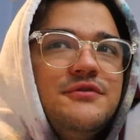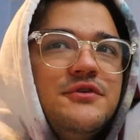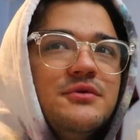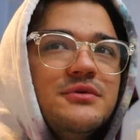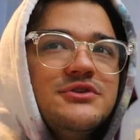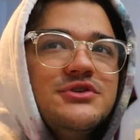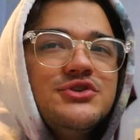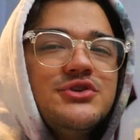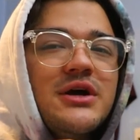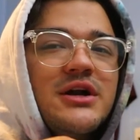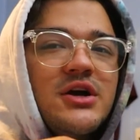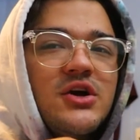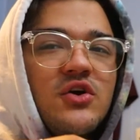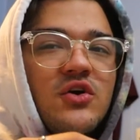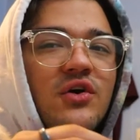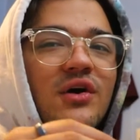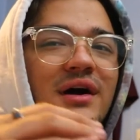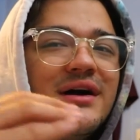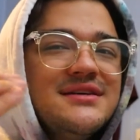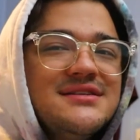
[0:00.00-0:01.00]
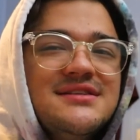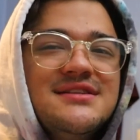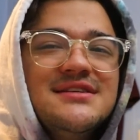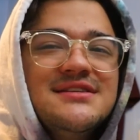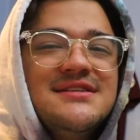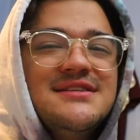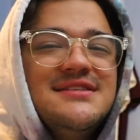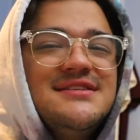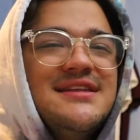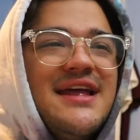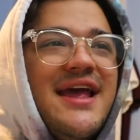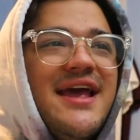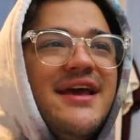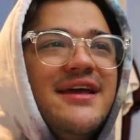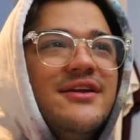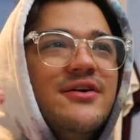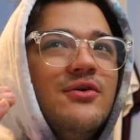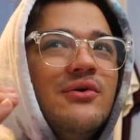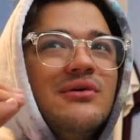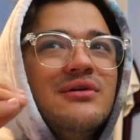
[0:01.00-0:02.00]
If you were to try to cross the
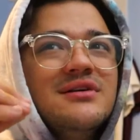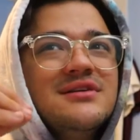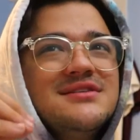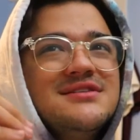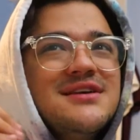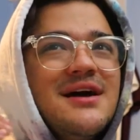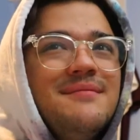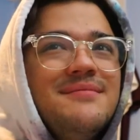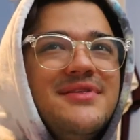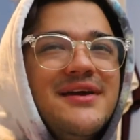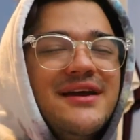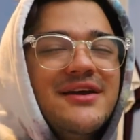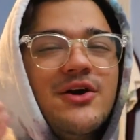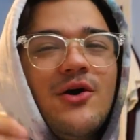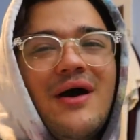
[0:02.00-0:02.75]
state or something,